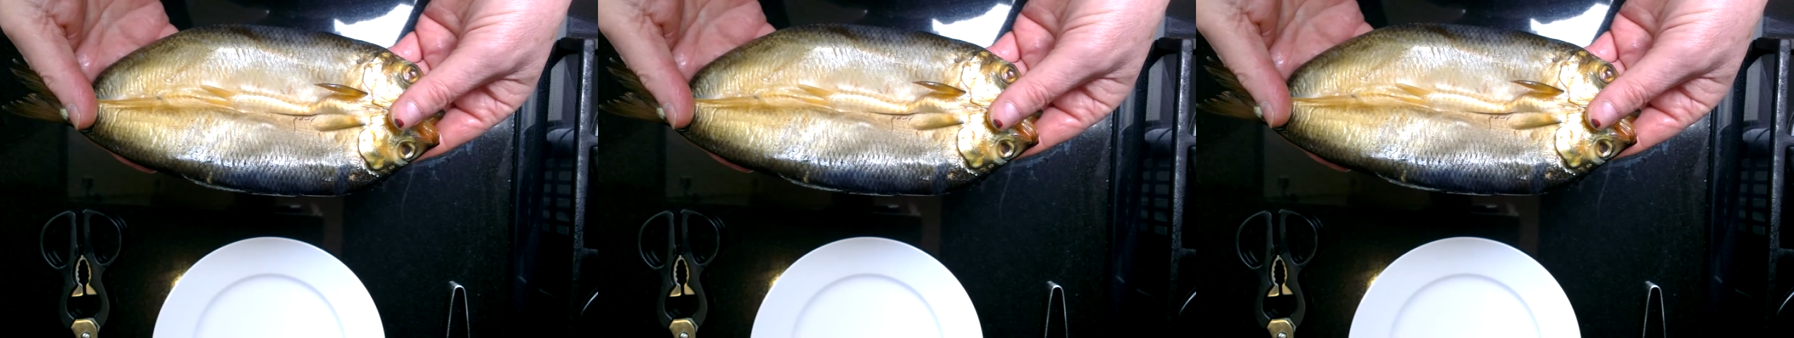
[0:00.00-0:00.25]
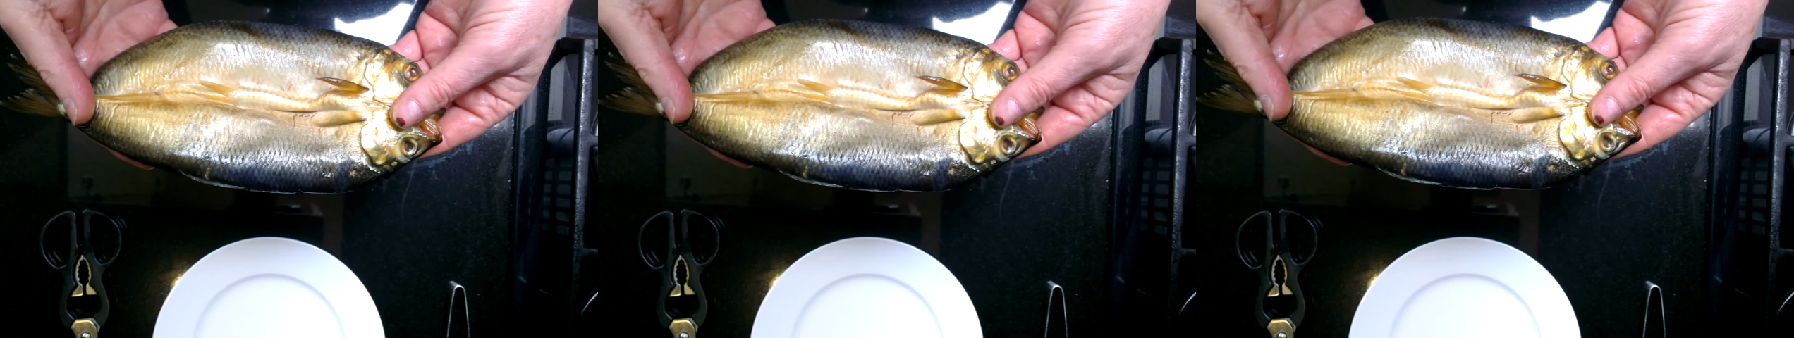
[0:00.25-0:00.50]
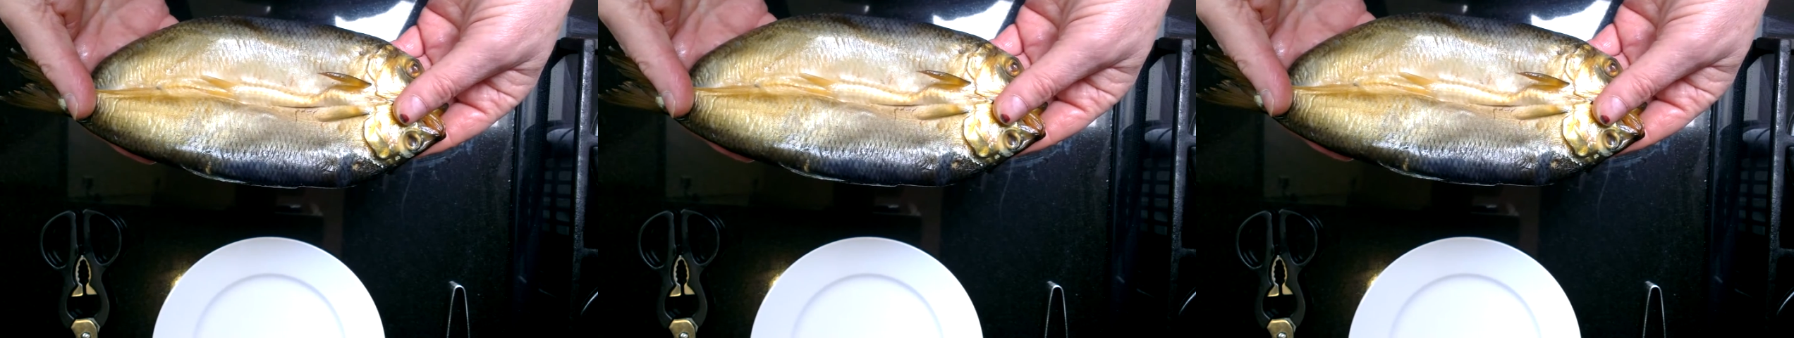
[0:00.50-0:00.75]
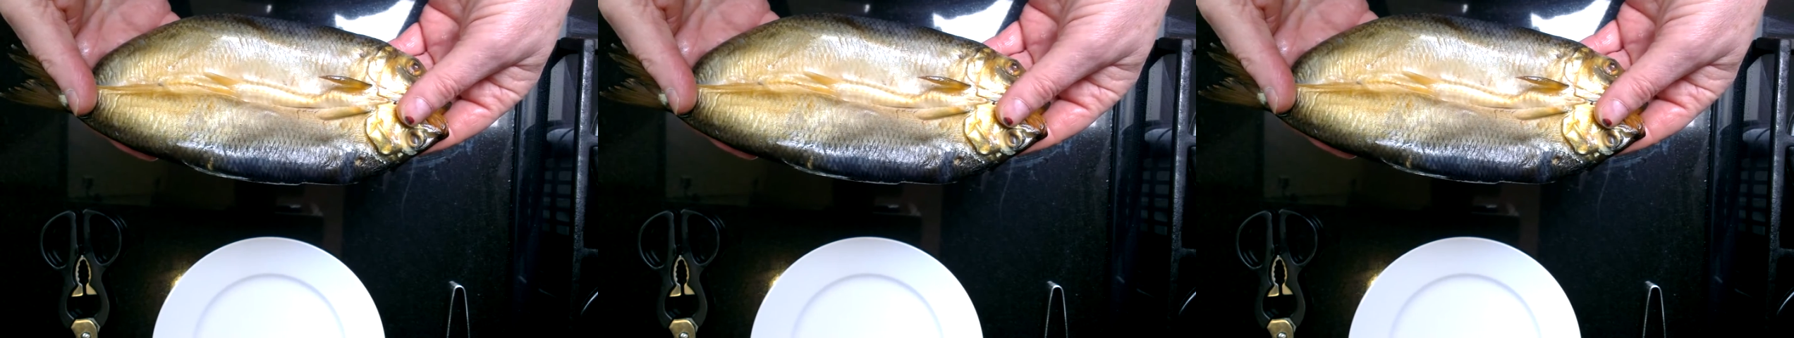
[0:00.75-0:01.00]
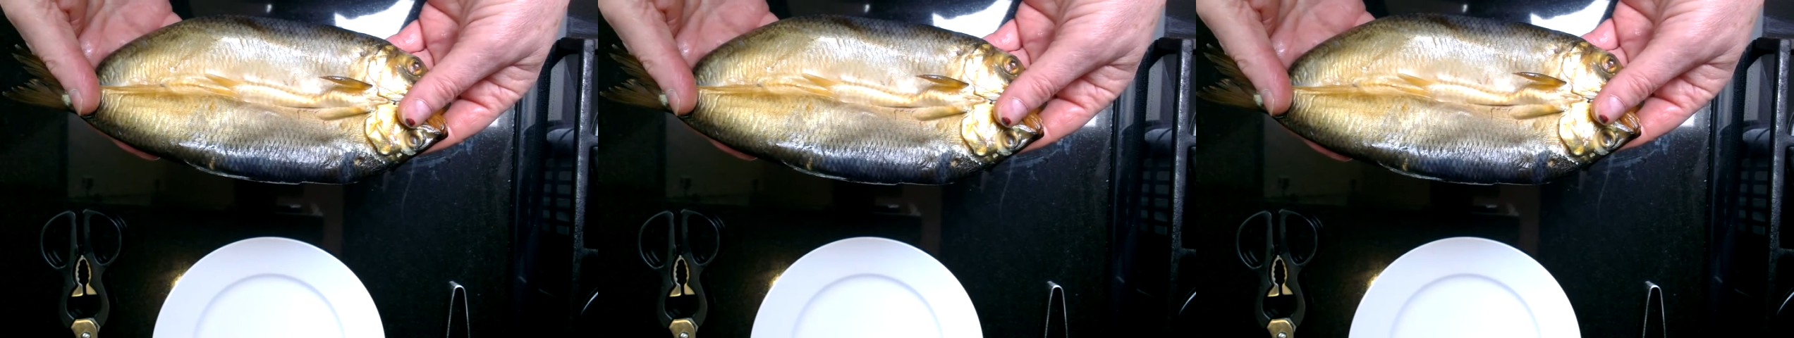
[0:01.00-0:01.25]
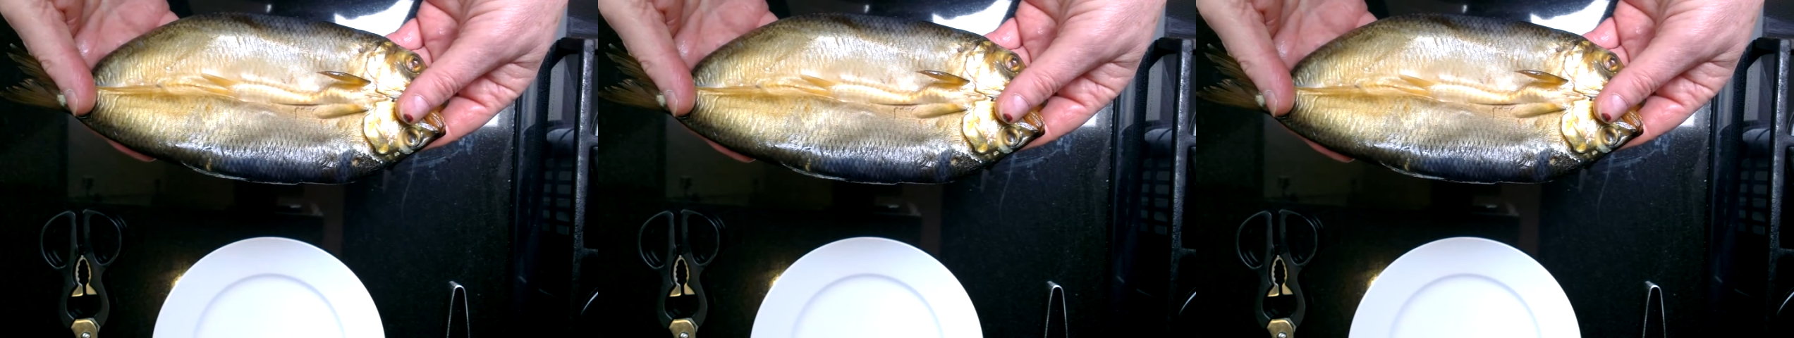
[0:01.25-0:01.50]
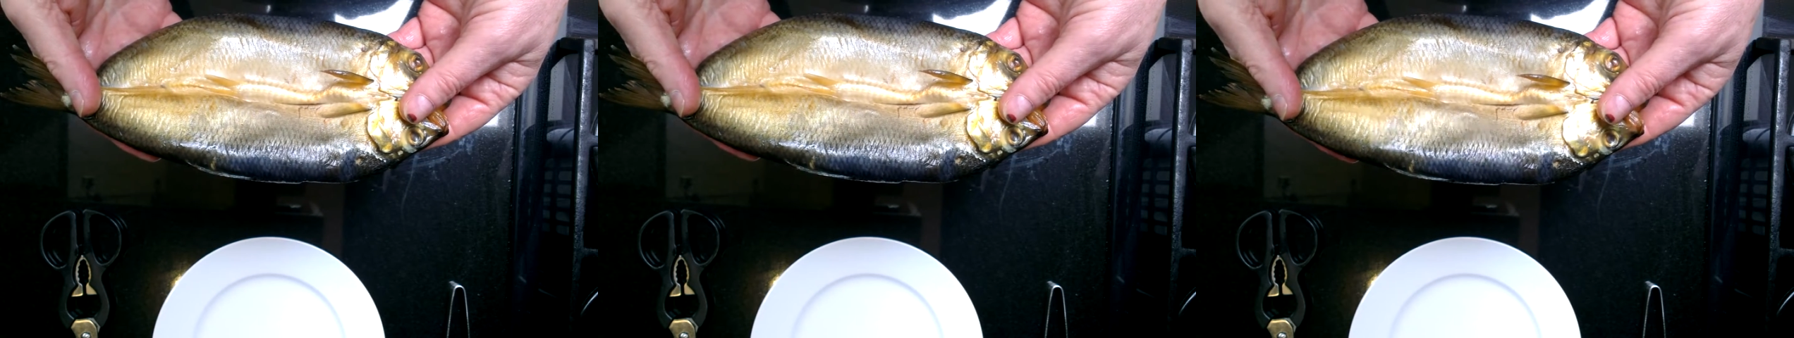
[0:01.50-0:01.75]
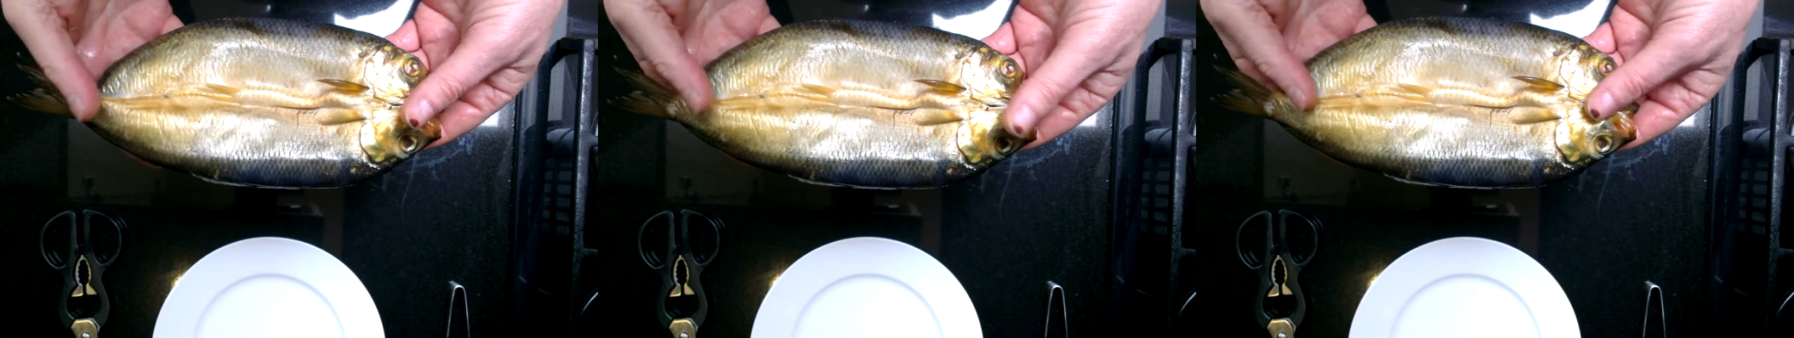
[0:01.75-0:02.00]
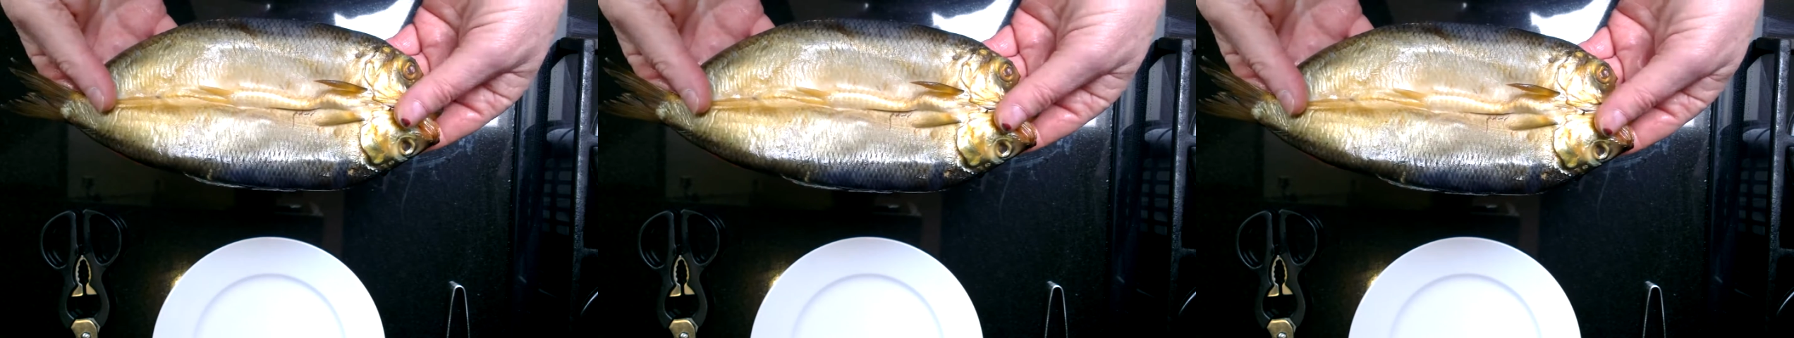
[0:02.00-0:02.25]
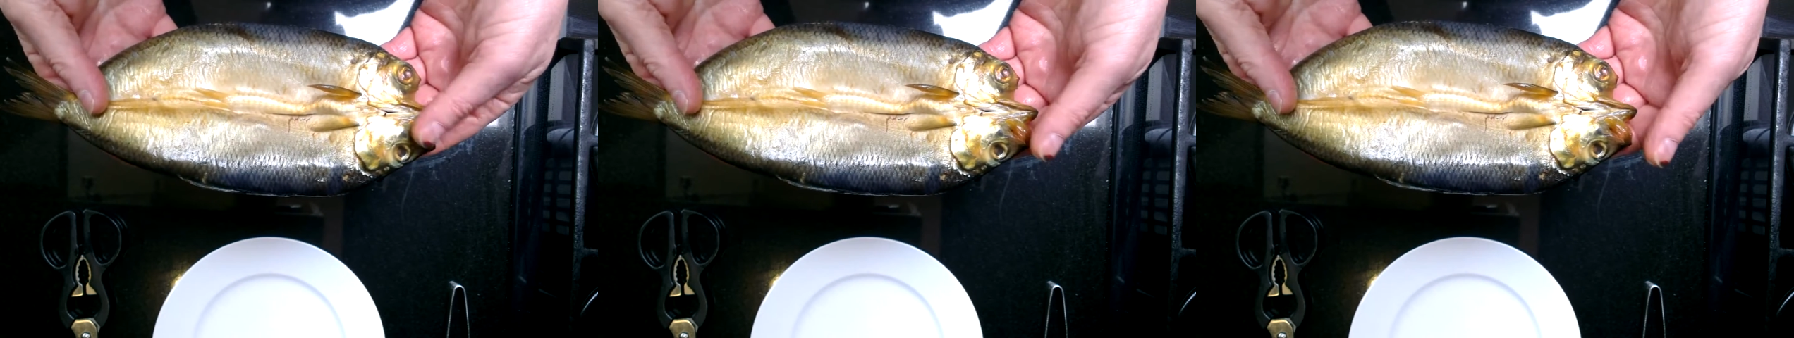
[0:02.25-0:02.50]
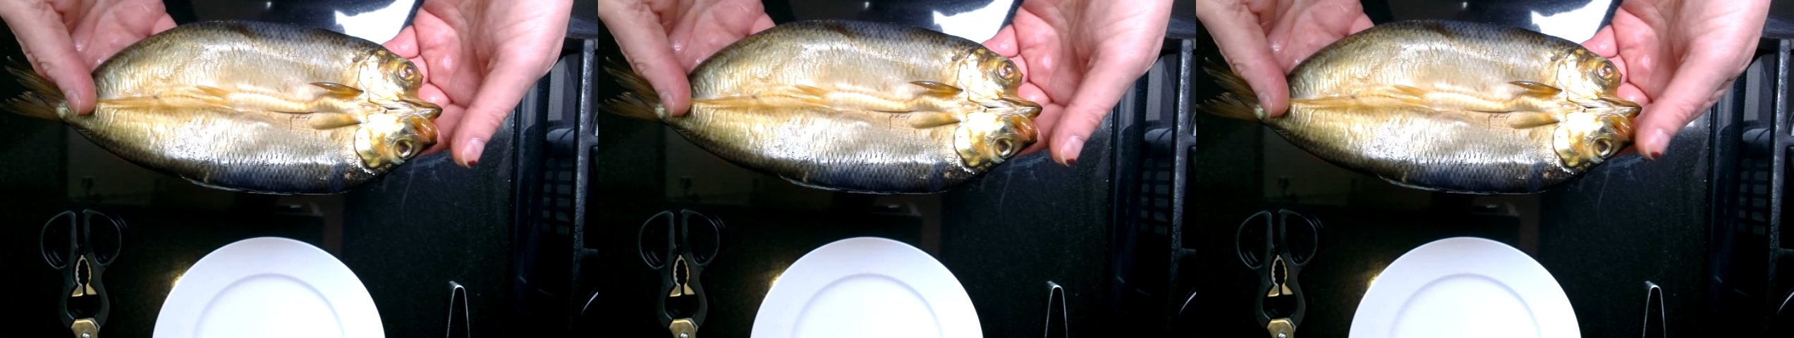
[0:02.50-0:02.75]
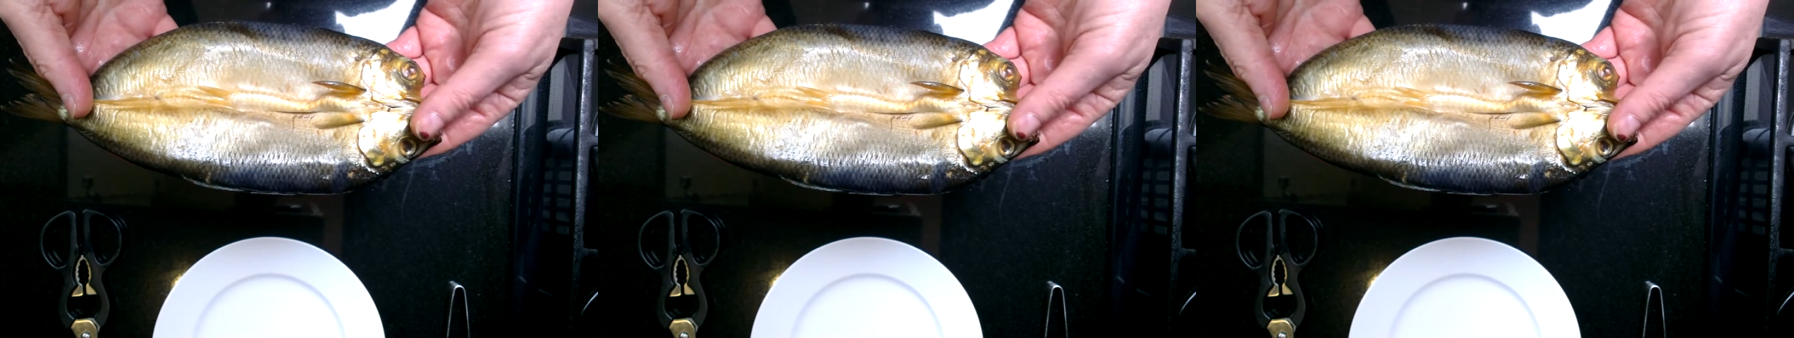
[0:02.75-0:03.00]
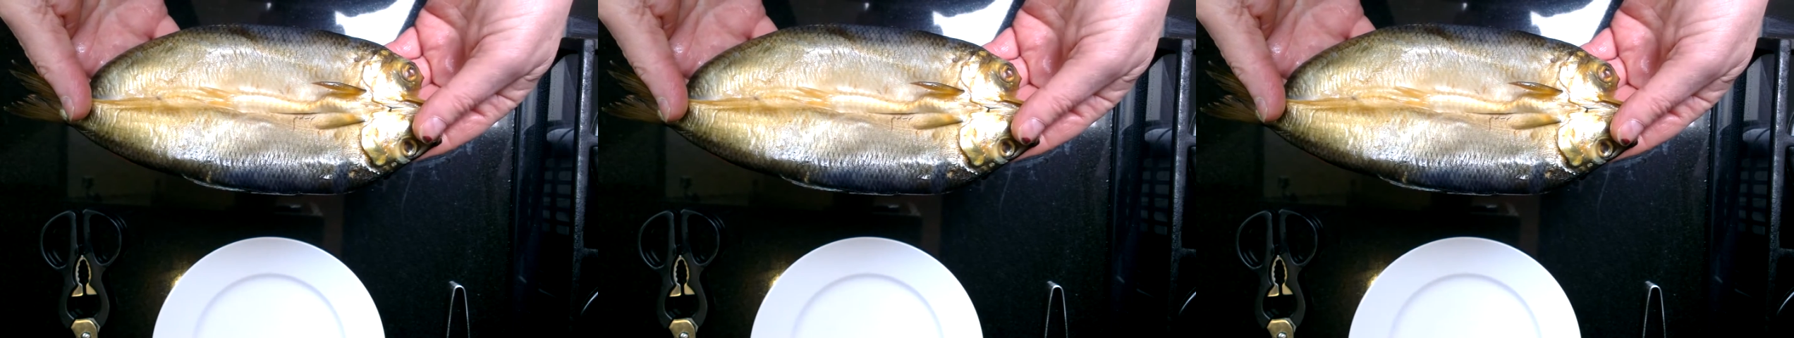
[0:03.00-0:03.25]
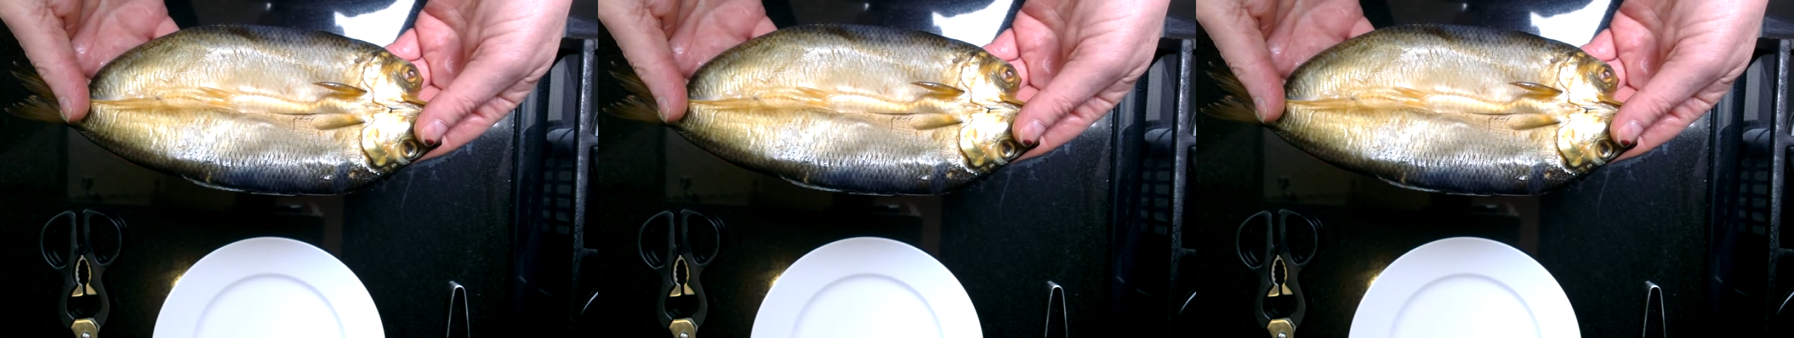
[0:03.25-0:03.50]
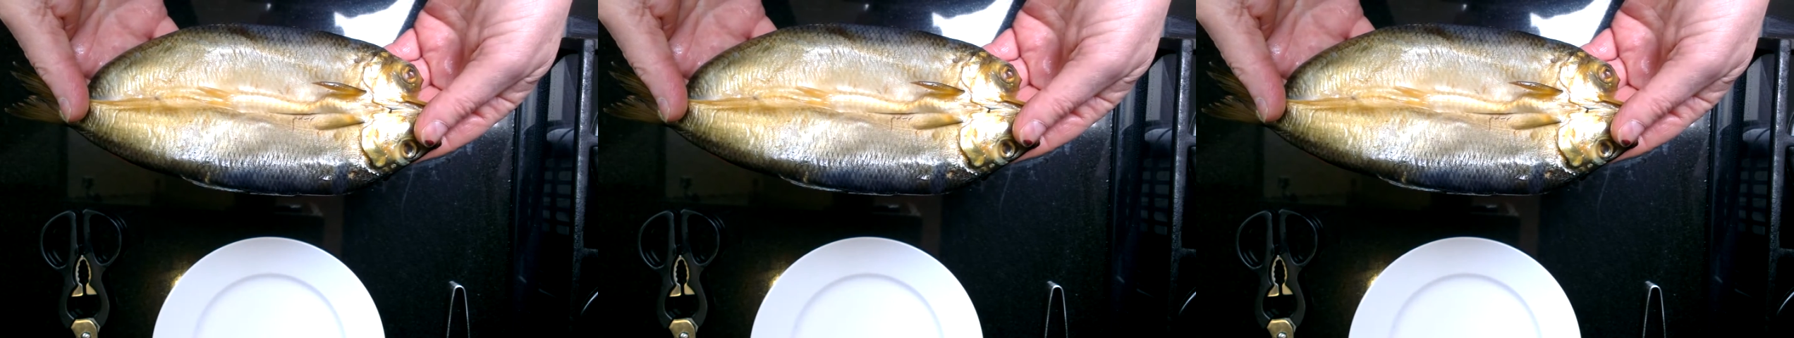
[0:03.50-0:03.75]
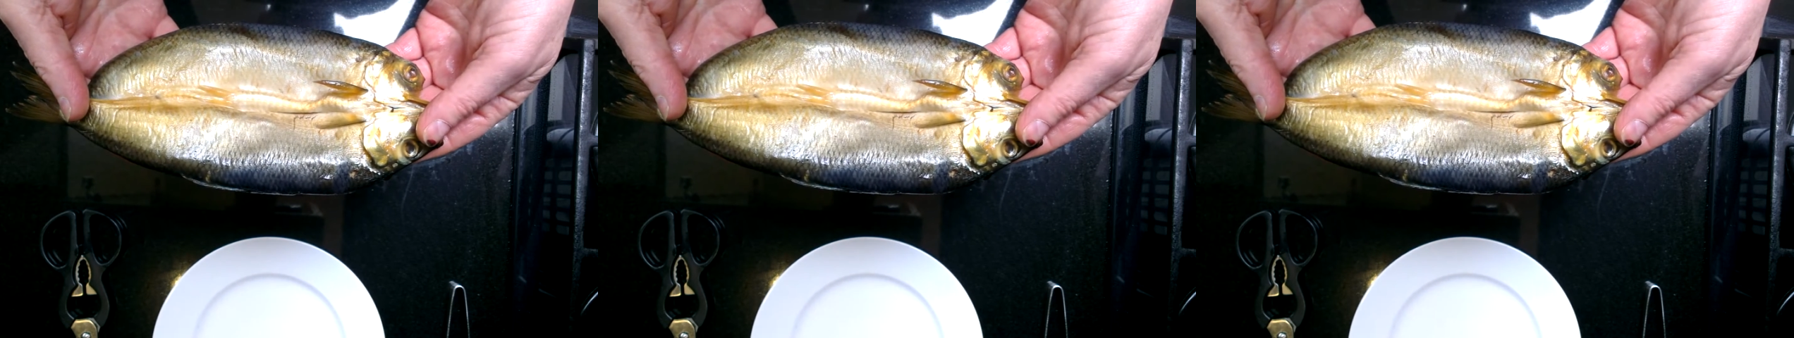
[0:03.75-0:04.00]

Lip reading: Nobody's mouth can be seen.